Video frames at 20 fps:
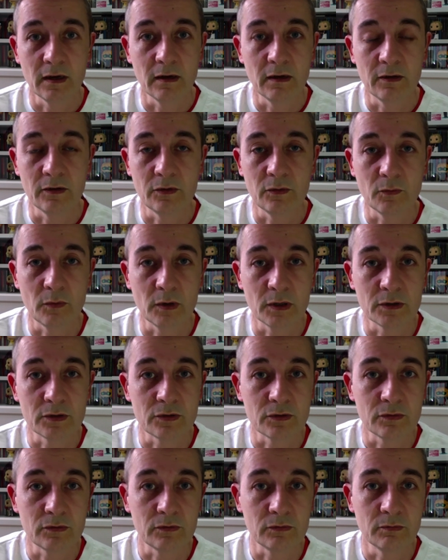you want
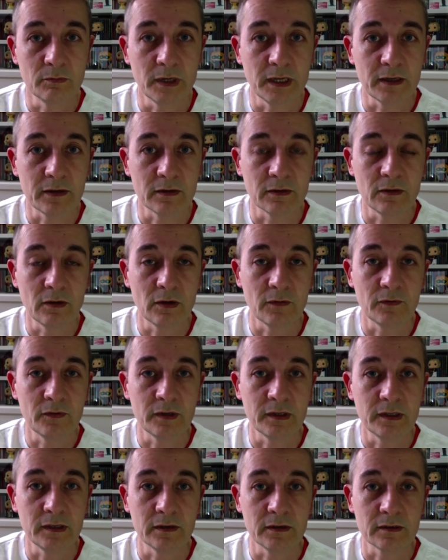to make a
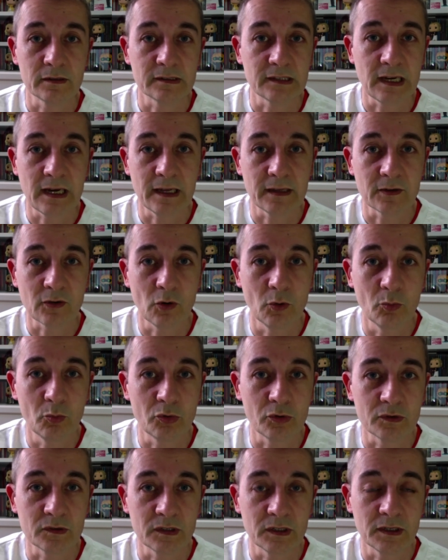lovely salad
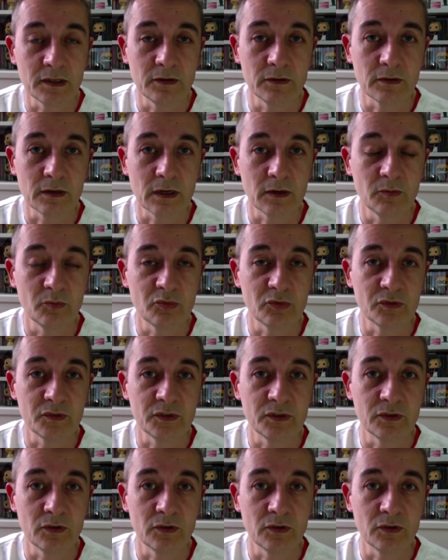composé, you can put it